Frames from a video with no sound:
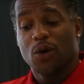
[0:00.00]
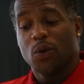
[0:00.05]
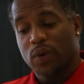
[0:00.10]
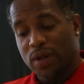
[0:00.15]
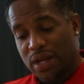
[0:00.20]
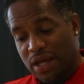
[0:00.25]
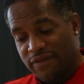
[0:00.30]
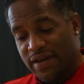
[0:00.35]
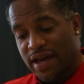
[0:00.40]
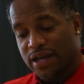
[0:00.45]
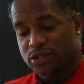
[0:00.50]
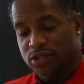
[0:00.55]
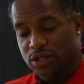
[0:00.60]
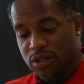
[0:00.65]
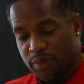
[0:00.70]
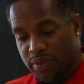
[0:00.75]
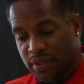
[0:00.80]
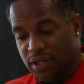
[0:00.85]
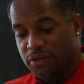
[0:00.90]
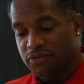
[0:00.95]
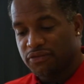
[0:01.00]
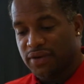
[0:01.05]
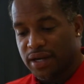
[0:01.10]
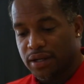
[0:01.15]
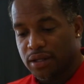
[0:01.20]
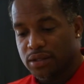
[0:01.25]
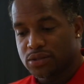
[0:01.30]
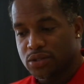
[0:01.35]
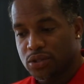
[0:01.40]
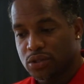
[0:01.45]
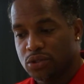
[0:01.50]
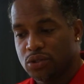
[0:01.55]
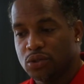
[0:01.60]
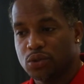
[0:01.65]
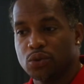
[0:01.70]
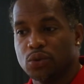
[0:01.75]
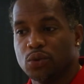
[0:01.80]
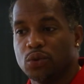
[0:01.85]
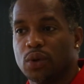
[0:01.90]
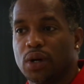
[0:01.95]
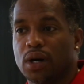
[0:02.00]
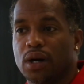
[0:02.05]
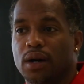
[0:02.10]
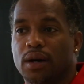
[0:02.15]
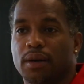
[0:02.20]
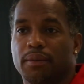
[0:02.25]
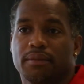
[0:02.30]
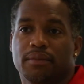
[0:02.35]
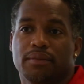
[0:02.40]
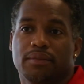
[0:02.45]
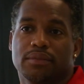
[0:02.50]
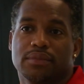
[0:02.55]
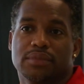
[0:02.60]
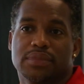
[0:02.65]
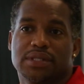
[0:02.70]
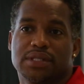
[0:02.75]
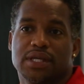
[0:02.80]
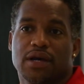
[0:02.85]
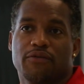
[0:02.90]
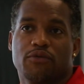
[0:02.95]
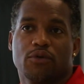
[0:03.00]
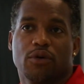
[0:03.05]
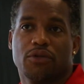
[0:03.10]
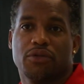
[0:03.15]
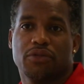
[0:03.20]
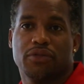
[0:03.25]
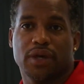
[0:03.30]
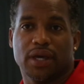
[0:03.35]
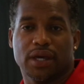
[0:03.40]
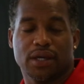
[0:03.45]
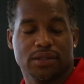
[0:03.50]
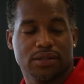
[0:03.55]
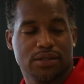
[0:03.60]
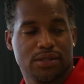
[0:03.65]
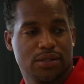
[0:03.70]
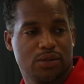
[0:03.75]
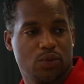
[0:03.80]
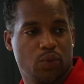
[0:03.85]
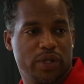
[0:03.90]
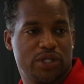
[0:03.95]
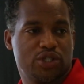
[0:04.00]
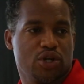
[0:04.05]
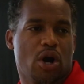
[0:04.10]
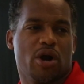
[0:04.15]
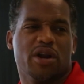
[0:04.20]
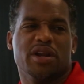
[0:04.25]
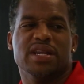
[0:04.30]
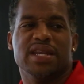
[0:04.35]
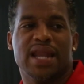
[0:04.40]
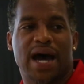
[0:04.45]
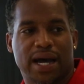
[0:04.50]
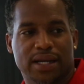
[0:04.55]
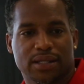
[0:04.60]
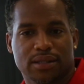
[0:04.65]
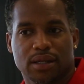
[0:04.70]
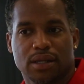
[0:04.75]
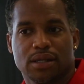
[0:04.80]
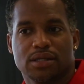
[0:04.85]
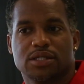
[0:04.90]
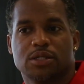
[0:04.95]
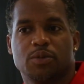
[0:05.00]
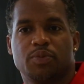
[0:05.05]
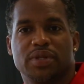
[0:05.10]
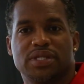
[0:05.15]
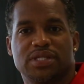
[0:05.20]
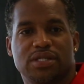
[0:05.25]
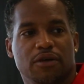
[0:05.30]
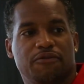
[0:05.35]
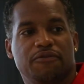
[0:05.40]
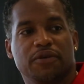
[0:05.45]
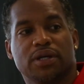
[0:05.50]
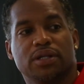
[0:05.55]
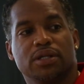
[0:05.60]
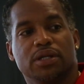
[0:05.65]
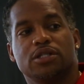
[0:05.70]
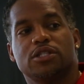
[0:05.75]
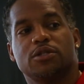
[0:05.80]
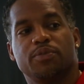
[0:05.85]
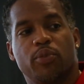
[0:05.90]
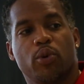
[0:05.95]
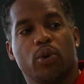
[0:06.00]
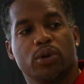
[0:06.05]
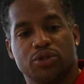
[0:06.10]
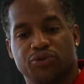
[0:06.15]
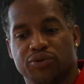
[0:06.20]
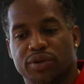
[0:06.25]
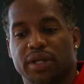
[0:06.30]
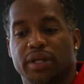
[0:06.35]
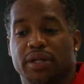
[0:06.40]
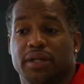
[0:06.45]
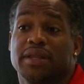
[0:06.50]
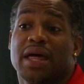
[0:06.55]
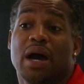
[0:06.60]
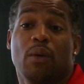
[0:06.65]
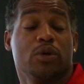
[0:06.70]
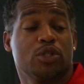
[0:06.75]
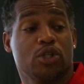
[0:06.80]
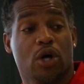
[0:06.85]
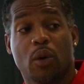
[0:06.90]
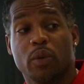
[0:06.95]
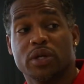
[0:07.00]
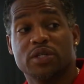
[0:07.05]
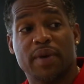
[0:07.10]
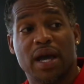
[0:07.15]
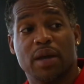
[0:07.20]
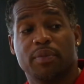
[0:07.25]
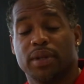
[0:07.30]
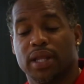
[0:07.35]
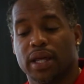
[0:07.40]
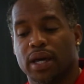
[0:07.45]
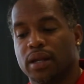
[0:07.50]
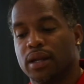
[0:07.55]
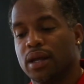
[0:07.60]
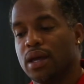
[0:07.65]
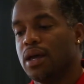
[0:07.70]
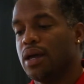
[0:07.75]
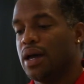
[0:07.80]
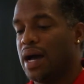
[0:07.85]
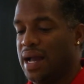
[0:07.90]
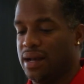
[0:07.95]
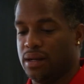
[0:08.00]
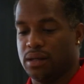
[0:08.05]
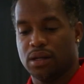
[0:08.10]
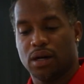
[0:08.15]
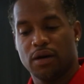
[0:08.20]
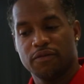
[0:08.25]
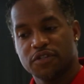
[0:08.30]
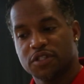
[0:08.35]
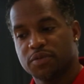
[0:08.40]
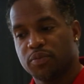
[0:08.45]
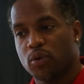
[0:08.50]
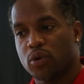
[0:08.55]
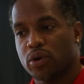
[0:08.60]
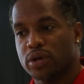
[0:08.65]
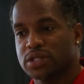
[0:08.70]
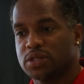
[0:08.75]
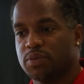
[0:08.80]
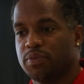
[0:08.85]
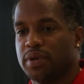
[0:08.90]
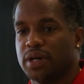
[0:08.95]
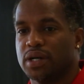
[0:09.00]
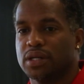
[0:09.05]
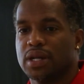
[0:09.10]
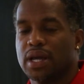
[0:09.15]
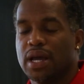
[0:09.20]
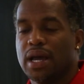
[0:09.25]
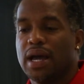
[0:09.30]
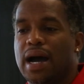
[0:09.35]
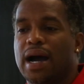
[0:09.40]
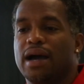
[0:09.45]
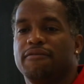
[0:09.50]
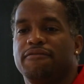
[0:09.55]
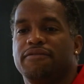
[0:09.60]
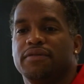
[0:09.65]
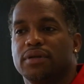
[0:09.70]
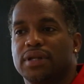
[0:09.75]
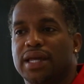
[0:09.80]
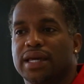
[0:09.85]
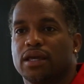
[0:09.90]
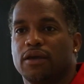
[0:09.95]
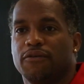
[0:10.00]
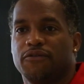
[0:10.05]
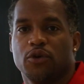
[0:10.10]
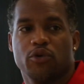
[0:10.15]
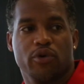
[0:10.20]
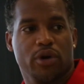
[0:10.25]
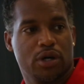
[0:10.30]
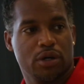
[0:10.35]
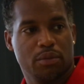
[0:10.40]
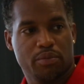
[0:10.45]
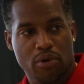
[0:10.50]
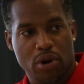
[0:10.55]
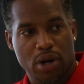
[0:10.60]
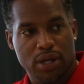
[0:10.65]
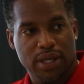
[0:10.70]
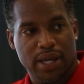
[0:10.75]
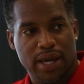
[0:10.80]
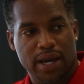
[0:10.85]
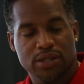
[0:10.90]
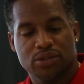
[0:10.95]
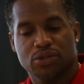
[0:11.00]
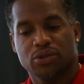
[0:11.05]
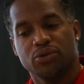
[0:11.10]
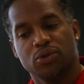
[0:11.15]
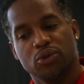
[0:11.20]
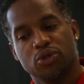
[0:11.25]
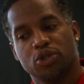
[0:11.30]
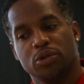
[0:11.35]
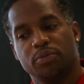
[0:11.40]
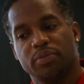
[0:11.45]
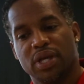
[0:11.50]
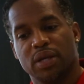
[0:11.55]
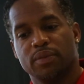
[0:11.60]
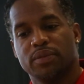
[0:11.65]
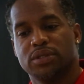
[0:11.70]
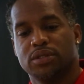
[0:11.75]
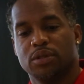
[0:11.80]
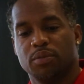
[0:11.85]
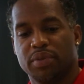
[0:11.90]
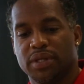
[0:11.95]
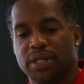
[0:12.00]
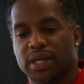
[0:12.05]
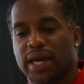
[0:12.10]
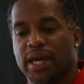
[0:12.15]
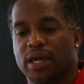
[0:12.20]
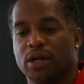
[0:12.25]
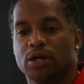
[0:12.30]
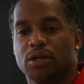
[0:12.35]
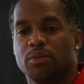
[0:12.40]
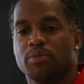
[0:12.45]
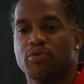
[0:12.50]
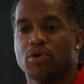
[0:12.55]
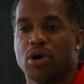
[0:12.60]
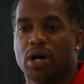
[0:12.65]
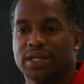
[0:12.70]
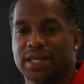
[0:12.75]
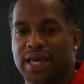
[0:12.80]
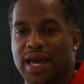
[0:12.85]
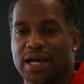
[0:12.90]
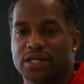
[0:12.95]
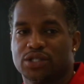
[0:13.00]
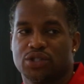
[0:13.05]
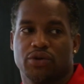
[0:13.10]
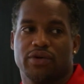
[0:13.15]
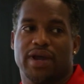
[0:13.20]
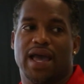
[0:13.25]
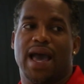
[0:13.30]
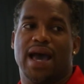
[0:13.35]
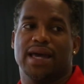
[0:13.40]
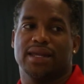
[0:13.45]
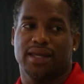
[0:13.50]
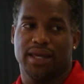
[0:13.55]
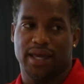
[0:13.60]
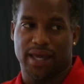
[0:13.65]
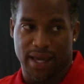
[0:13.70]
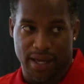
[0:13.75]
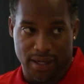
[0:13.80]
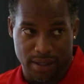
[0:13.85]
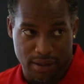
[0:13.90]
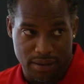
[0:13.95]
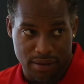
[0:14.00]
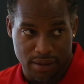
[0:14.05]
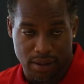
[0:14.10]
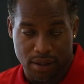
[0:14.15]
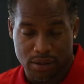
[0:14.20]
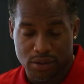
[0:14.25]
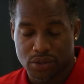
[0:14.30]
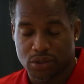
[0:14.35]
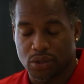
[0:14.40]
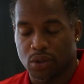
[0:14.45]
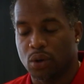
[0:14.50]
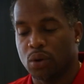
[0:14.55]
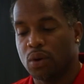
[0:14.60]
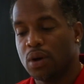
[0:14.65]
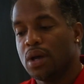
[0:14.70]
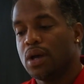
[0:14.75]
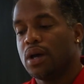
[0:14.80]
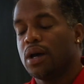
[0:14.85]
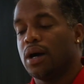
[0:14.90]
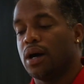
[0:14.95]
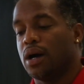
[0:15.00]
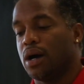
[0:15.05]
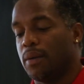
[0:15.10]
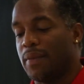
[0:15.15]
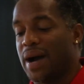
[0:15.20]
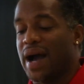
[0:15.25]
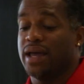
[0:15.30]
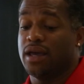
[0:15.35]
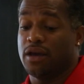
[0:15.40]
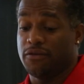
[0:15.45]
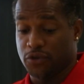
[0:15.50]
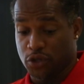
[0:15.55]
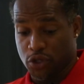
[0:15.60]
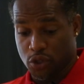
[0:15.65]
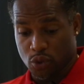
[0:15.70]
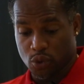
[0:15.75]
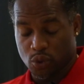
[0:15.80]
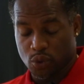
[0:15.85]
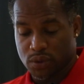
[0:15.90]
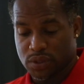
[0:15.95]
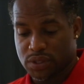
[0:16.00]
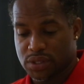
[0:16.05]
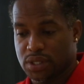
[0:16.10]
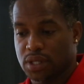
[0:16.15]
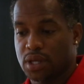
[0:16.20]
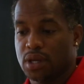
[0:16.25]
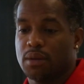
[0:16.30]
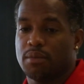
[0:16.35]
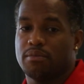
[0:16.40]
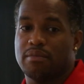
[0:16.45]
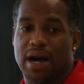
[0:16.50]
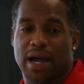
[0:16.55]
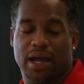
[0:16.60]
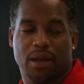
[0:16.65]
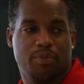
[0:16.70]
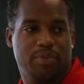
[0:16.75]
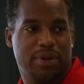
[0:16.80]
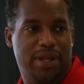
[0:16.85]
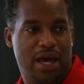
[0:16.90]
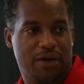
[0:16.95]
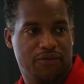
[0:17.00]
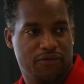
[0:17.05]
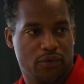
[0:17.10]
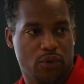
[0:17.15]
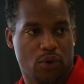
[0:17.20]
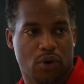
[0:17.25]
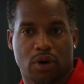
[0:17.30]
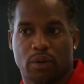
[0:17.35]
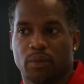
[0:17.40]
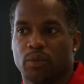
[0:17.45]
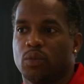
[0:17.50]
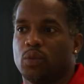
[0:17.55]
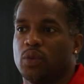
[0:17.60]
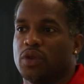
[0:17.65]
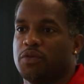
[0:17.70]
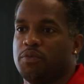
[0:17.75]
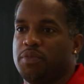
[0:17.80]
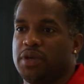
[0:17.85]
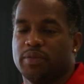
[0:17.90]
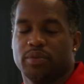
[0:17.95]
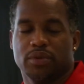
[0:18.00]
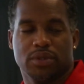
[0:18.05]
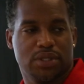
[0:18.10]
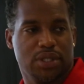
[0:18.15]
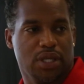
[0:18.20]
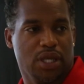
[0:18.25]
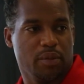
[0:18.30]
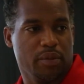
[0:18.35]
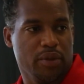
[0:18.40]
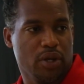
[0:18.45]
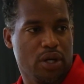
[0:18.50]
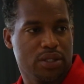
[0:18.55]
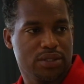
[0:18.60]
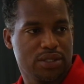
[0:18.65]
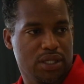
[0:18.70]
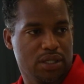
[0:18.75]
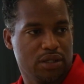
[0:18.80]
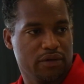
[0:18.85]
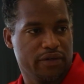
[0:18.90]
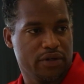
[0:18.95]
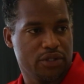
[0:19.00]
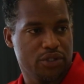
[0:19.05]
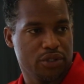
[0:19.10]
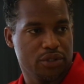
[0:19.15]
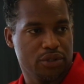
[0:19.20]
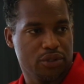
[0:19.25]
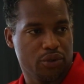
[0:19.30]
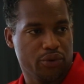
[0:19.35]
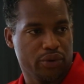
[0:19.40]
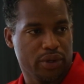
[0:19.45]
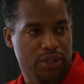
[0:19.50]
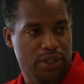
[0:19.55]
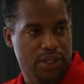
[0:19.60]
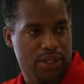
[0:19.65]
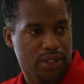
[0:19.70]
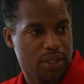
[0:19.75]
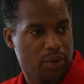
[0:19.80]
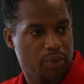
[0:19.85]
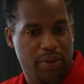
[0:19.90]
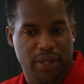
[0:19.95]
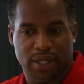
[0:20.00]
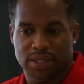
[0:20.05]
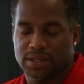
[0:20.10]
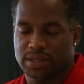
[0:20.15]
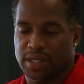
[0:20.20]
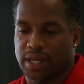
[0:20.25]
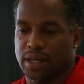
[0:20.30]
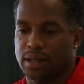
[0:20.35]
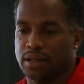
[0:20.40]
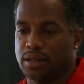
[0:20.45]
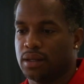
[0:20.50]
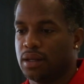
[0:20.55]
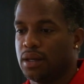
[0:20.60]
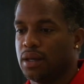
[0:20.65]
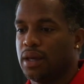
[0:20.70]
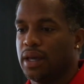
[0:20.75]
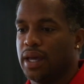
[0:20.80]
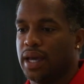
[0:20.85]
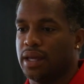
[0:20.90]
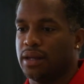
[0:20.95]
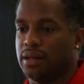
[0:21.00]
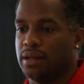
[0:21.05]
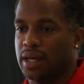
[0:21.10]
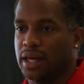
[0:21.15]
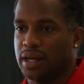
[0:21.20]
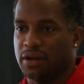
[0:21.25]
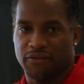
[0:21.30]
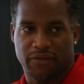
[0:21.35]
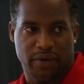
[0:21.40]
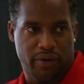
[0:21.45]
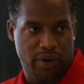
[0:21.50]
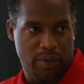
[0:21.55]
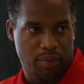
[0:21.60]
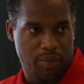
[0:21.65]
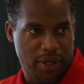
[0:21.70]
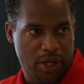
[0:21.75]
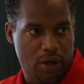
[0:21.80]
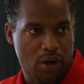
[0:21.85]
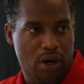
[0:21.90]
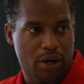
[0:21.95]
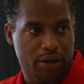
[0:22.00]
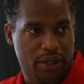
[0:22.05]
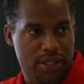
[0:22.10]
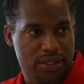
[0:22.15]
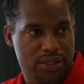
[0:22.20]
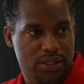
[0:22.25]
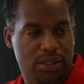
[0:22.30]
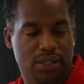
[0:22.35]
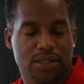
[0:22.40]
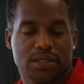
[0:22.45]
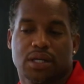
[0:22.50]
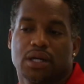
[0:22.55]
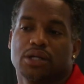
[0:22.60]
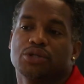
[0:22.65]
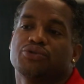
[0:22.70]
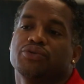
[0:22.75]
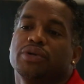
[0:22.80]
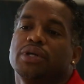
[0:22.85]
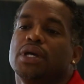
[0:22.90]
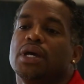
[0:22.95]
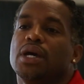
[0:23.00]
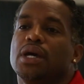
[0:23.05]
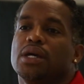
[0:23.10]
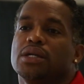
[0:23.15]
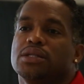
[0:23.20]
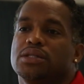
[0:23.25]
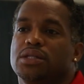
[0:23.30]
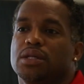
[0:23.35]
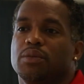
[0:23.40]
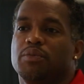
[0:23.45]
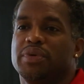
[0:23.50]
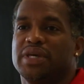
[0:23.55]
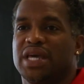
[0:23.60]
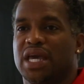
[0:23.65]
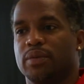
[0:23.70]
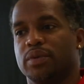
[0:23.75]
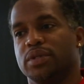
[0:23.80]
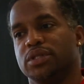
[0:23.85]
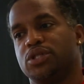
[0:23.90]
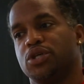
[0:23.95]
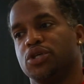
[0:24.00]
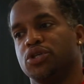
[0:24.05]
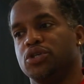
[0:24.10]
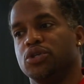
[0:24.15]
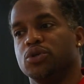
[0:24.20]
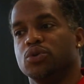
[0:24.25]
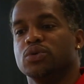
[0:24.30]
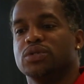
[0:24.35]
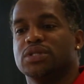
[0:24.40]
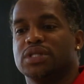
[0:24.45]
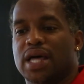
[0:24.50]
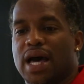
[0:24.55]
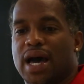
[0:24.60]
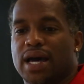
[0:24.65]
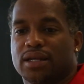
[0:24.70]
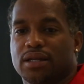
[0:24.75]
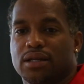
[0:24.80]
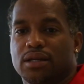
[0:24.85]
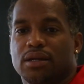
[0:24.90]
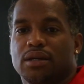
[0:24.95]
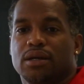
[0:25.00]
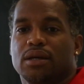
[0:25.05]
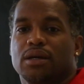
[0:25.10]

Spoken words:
Well, I've actually been invited to do several things which are not specifically sports related, and that was always my plan. I love sports, but I feel like if you're a good broadcaster, you should be able to be a good broadcaster at anything. So I have used my platform with people seeing me on television during the Olympics and a very big audience in this country to be able to use that